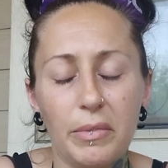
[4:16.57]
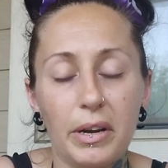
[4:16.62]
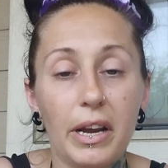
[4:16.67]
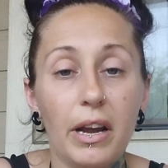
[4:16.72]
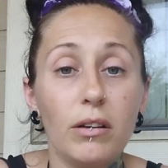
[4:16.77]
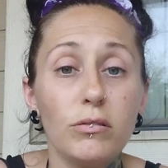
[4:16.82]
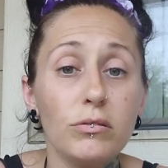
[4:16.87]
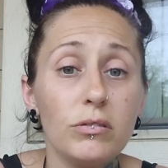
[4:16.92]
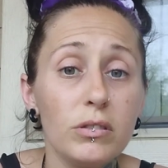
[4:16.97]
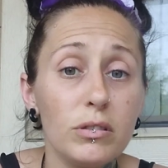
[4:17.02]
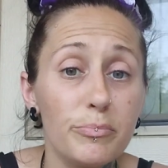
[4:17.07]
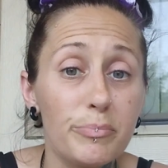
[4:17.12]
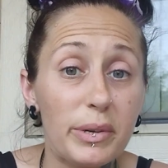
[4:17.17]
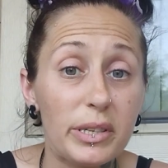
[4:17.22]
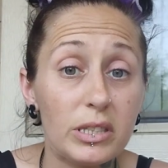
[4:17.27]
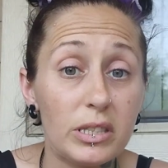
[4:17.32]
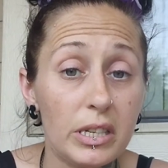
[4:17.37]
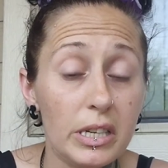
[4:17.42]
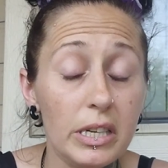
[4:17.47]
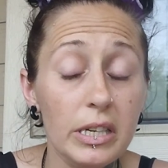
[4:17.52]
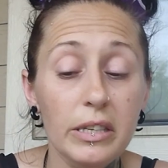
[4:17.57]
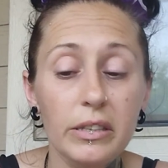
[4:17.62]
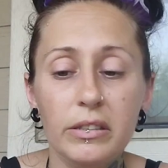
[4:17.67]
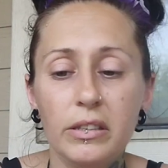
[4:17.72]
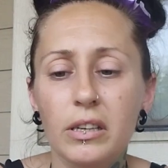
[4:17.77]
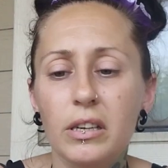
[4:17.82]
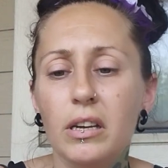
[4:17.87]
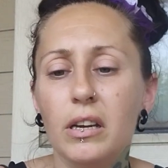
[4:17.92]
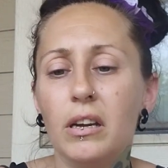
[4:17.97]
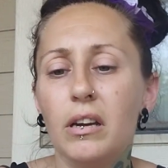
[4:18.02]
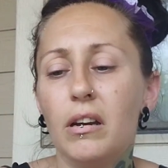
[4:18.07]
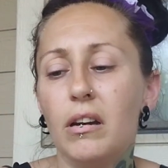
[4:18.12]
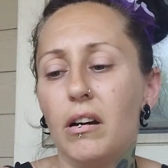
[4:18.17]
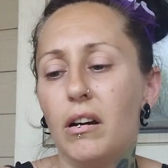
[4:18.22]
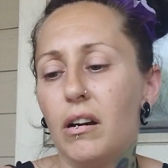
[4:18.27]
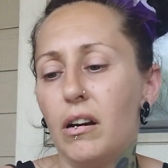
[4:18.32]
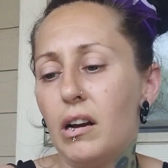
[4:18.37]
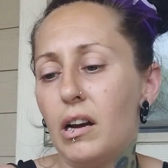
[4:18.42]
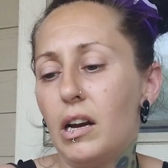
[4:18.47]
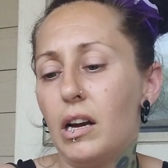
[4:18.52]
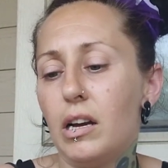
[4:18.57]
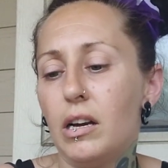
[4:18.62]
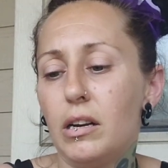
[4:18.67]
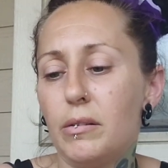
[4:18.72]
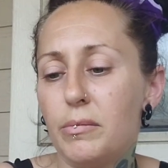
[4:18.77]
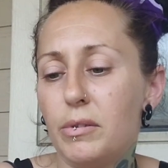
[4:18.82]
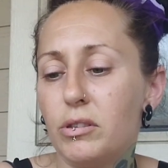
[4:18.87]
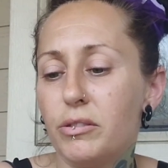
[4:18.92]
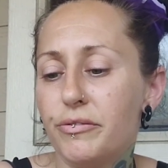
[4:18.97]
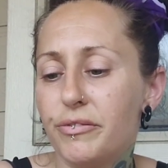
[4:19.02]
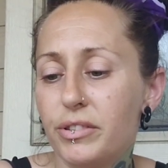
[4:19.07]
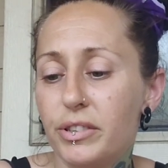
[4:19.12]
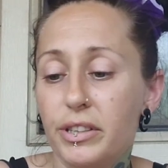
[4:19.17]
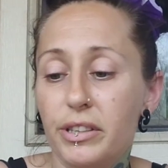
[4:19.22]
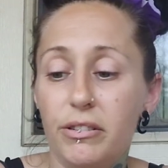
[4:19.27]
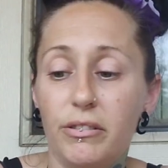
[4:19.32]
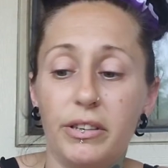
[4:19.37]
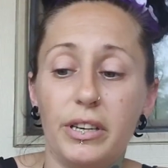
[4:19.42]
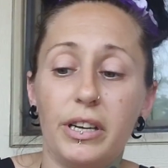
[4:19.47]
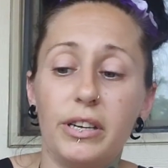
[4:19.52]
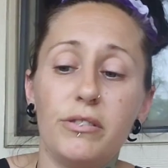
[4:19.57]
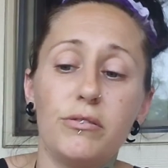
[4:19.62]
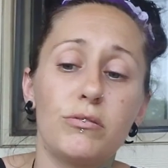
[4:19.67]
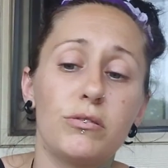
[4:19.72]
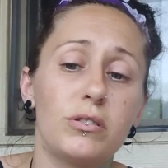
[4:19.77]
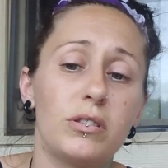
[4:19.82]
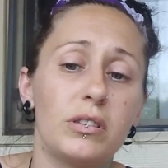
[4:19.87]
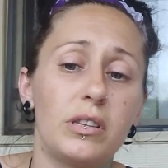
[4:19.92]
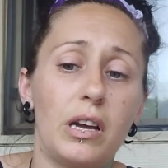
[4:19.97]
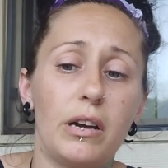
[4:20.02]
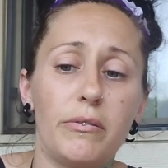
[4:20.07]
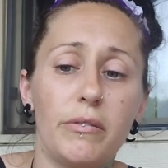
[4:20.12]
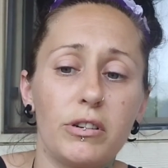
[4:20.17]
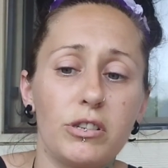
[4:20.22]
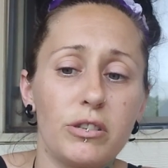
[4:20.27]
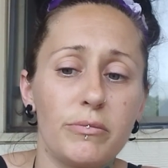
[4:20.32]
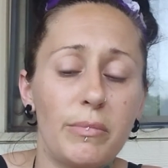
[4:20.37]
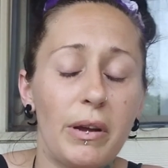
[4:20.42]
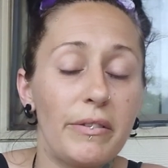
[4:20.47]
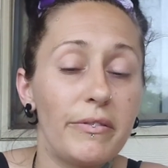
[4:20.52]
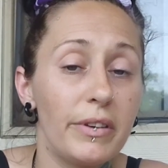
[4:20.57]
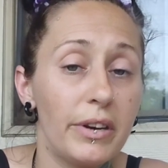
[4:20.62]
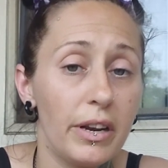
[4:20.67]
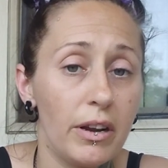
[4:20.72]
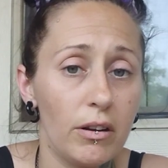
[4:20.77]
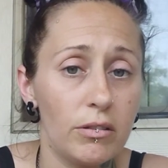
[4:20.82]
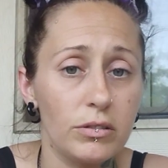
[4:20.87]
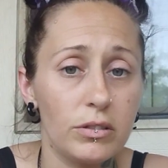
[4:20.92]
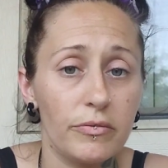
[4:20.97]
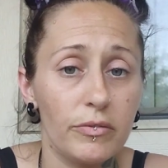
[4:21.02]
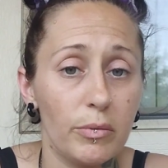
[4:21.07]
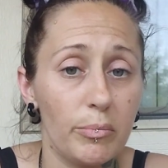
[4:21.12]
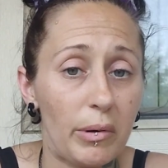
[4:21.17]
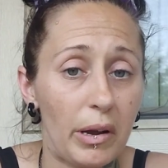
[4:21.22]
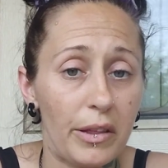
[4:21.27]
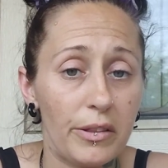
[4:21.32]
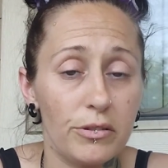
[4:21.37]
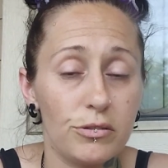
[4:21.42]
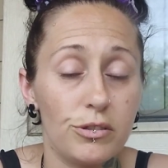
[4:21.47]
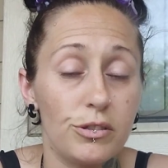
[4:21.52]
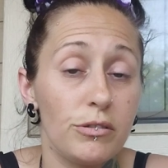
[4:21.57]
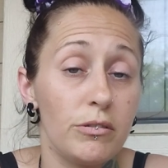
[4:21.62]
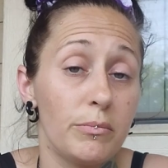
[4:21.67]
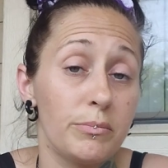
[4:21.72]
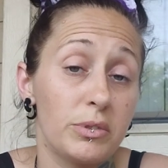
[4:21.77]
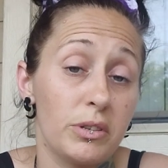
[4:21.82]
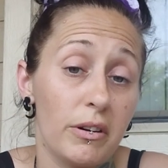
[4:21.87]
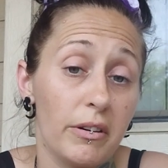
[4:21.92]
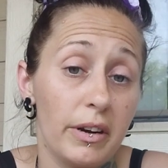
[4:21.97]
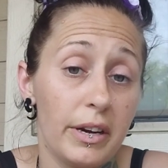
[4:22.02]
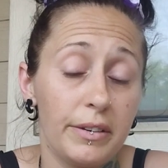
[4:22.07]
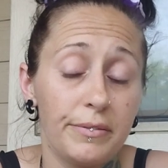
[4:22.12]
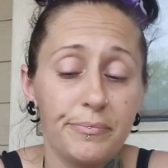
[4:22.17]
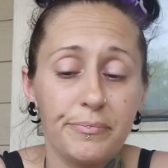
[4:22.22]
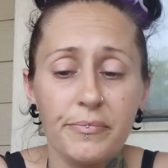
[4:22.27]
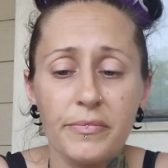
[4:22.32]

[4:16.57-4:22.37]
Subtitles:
My house is busy. Hopefully you'll get used to that watching my videos. If it bothers you, I'm sorry.